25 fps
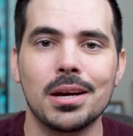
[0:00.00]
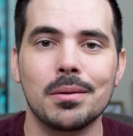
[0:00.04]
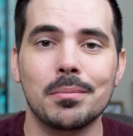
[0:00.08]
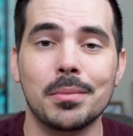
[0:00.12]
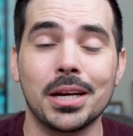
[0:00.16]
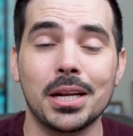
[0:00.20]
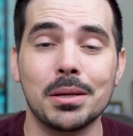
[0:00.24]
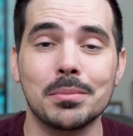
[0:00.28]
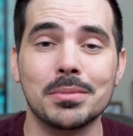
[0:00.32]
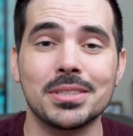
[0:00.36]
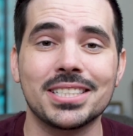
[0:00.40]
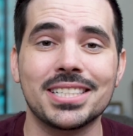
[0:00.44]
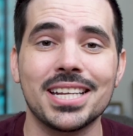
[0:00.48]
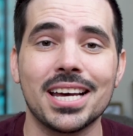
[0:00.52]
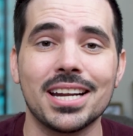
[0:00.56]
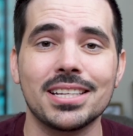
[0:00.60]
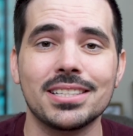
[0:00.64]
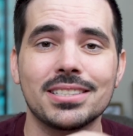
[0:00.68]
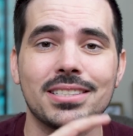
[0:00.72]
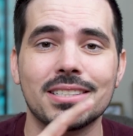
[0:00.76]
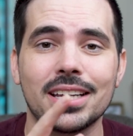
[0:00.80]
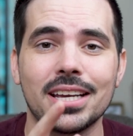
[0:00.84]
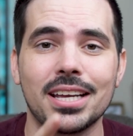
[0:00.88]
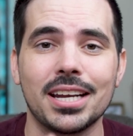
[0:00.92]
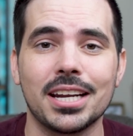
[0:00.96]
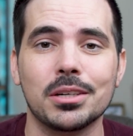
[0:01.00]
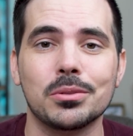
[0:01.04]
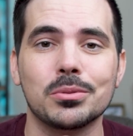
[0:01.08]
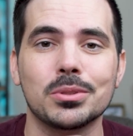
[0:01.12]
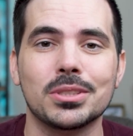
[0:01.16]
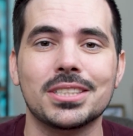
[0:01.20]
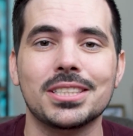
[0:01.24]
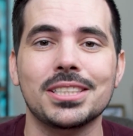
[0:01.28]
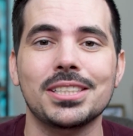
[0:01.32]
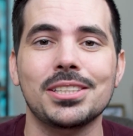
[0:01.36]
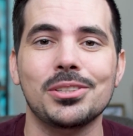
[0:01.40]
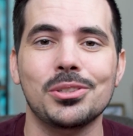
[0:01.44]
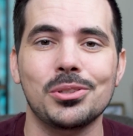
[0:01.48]
My name is Dennis, and I will
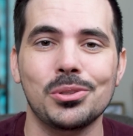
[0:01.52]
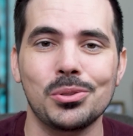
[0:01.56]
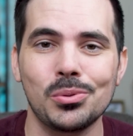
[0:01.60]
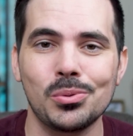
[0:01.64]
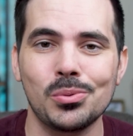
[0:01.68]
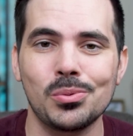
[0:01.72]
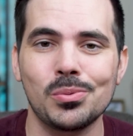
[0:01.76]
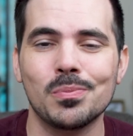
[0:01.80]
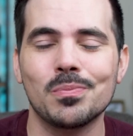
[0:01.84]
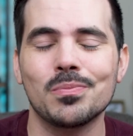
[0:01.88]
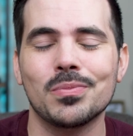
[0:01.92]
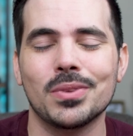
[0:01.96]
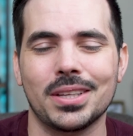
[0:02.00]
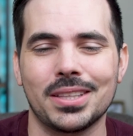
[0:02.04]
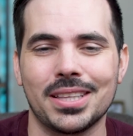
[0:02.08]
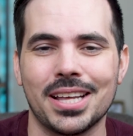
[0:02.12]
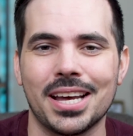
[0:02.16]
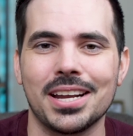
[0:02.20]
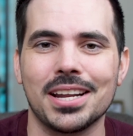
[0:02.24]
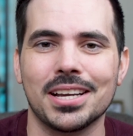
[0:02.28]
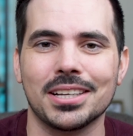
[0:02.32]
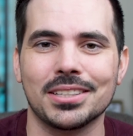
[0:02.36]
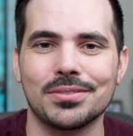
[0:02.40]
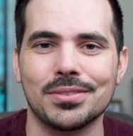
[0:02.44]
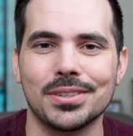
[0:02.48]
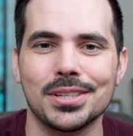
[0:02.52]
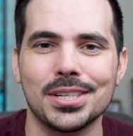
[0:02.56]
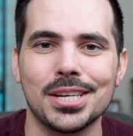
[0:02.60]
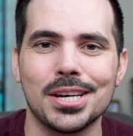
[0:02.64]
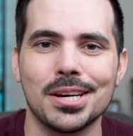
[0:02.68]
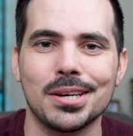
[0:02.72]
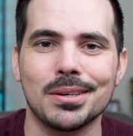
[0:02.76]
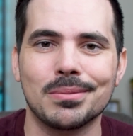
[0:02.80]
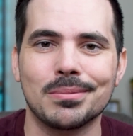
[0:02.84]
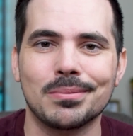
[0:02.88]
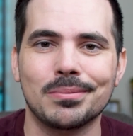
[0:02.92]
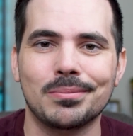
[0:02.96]
see you in that next video.